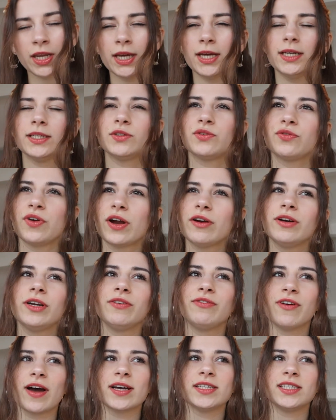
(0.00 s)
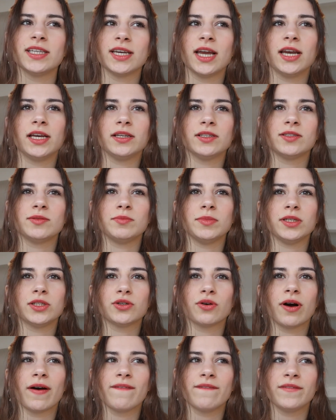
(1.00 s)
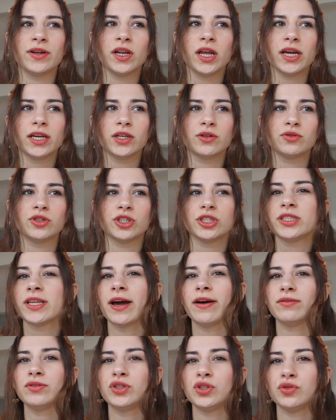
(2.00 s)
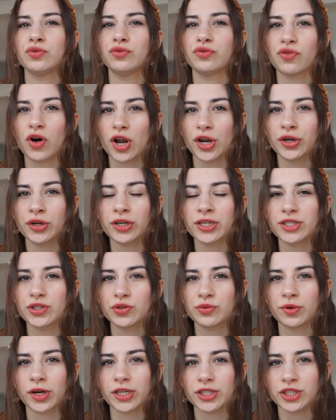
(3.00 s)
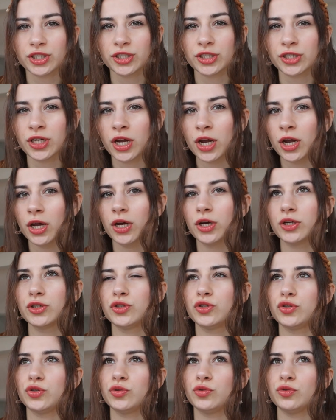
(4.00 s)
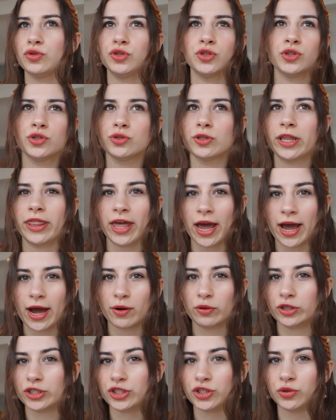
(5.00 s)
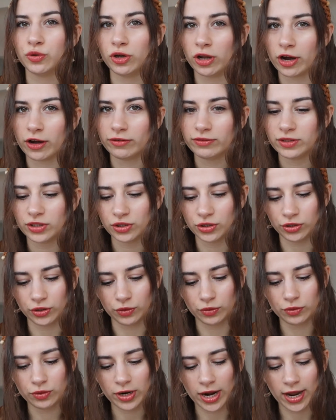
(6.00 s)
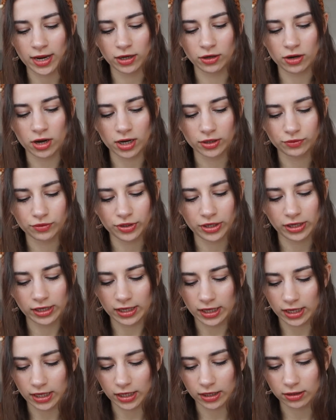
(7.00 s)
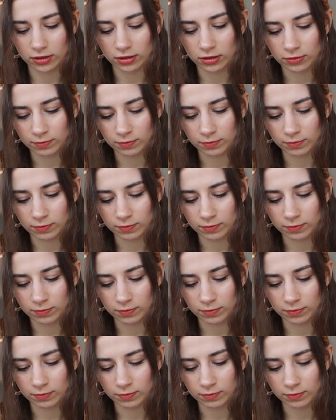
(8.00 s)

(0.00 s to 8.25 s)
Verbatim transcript: it's very fascinating to me. So I feel like you just have to follow your intuition to do that which you love to do and not really